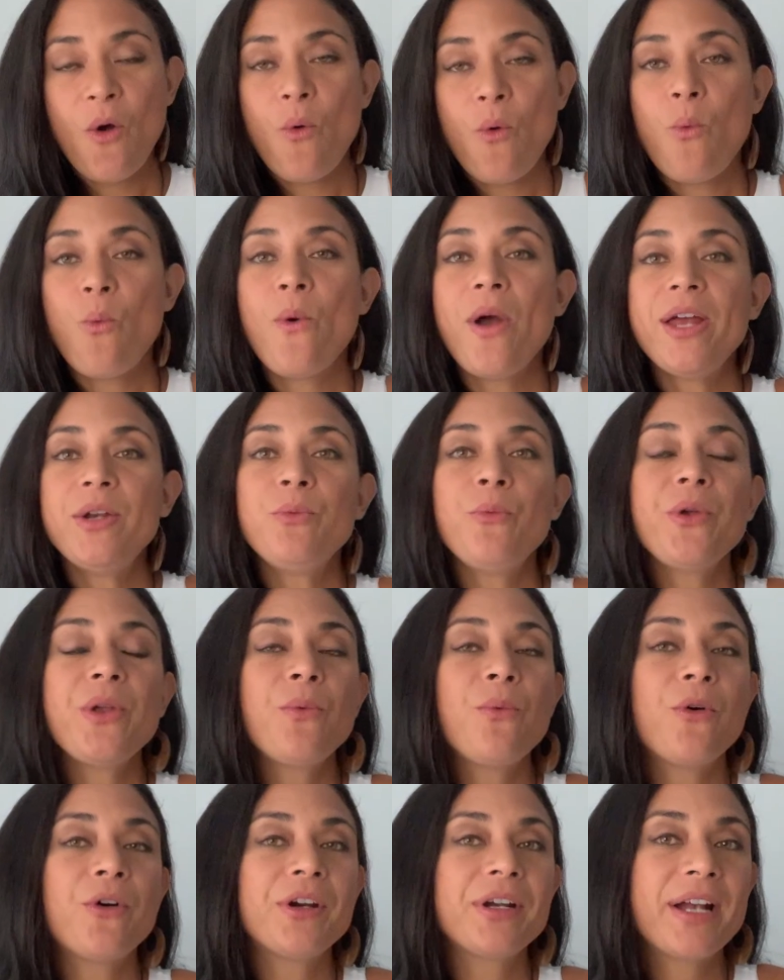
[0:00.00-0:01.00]
When we
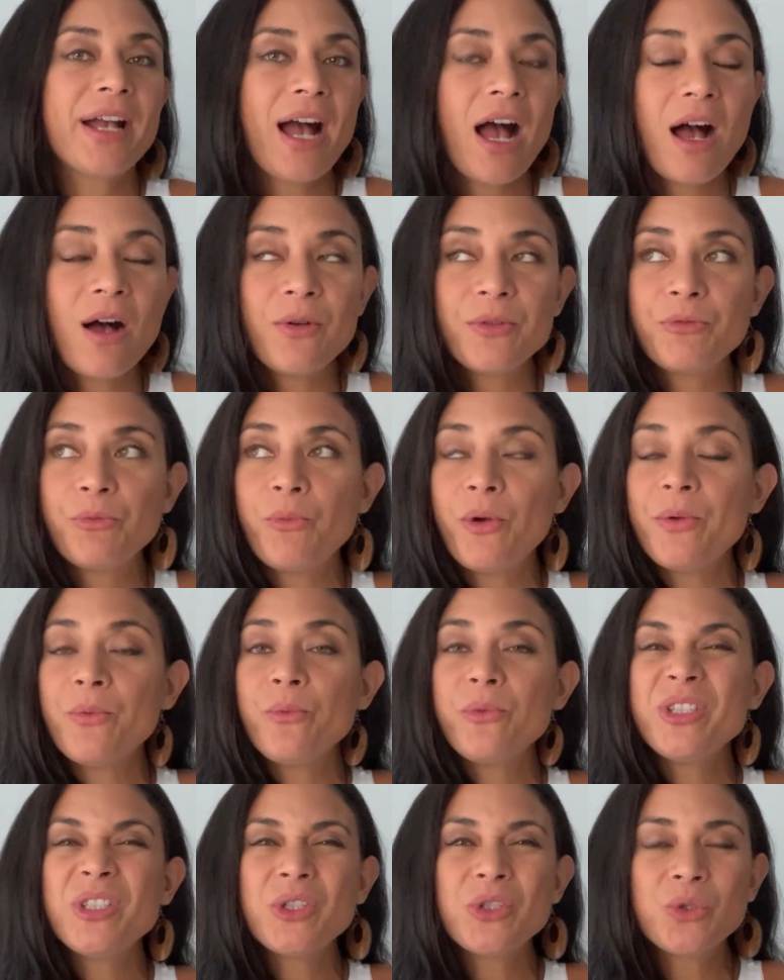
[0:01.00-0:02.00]
work out, when
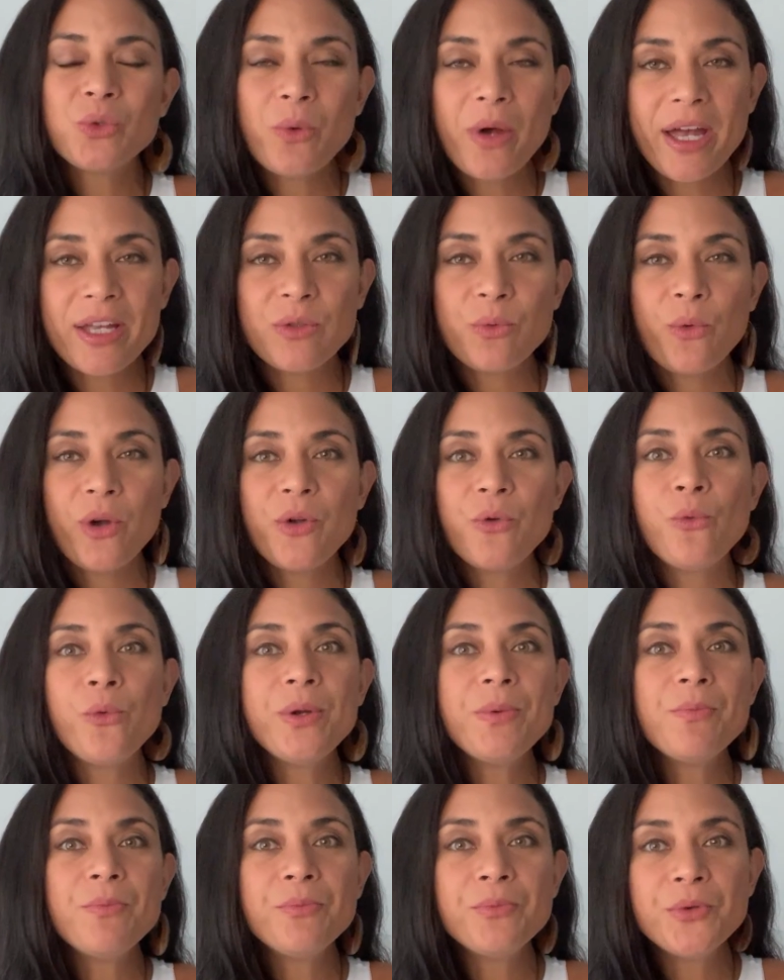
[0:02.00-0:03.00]
we sweat, when we
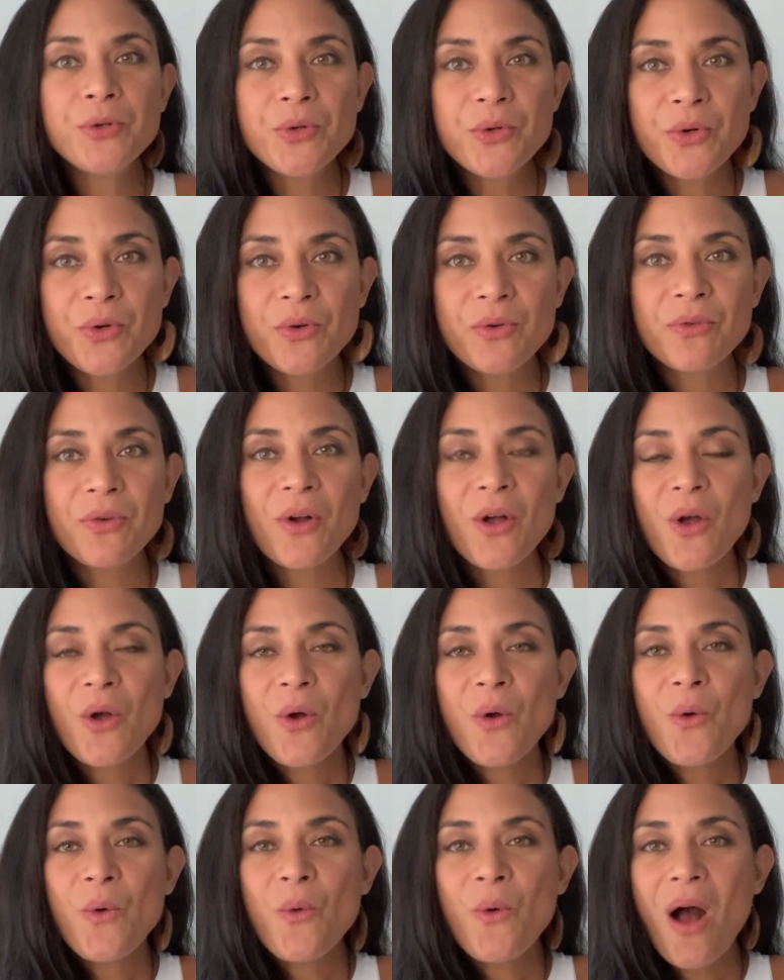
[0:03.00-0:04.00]
move,
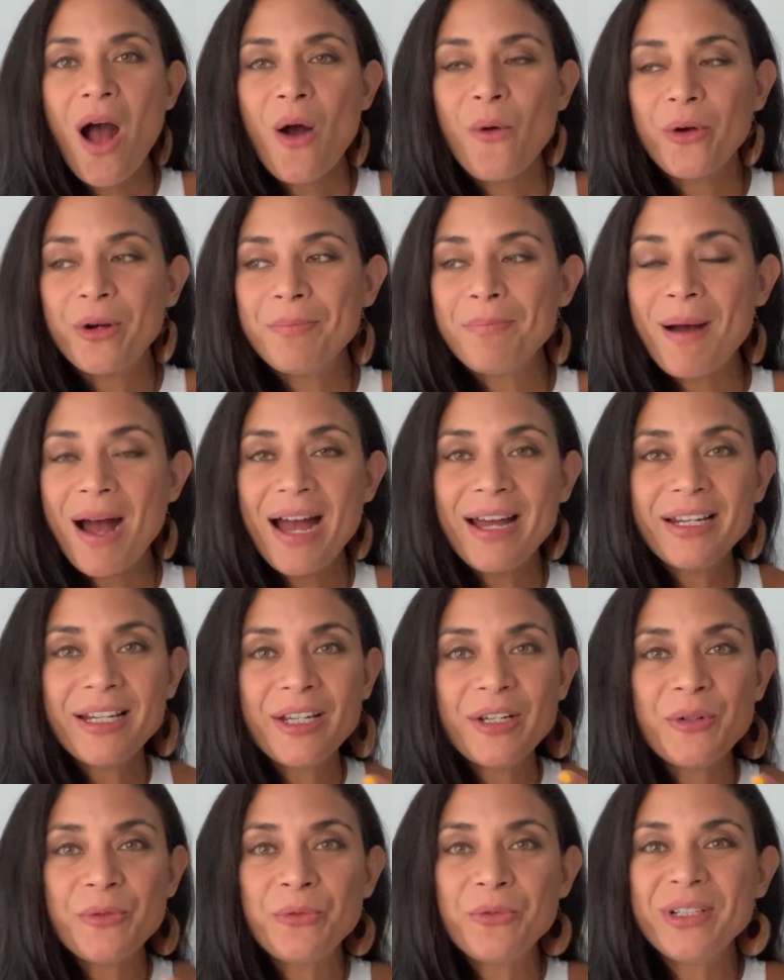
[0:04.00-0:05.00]
our
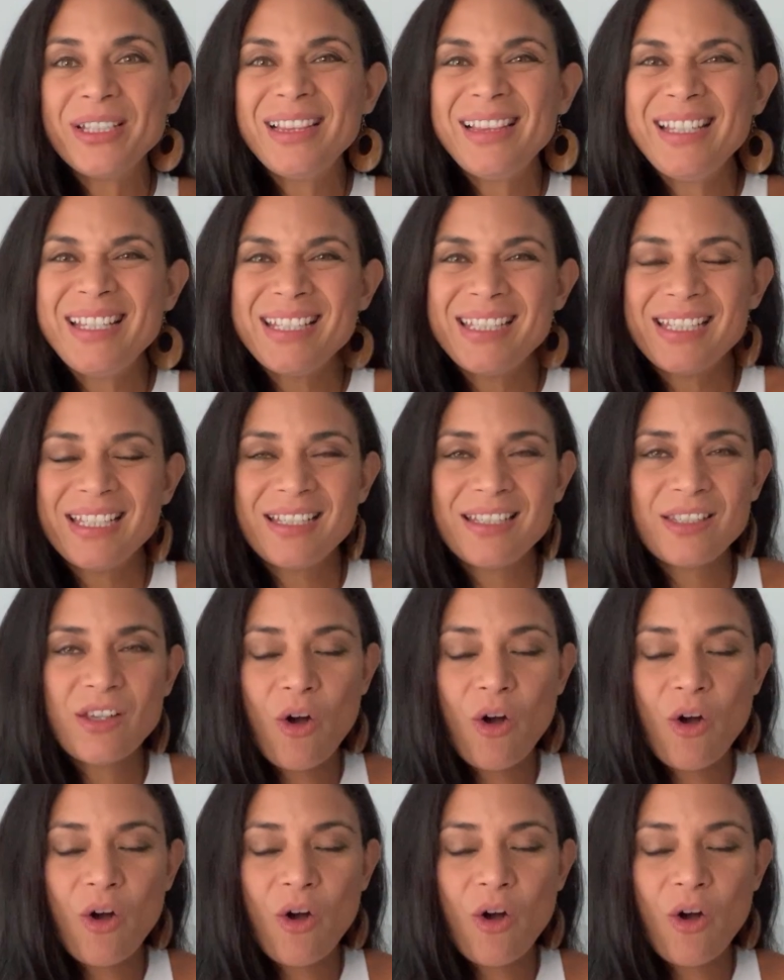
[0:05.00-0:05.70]
body releases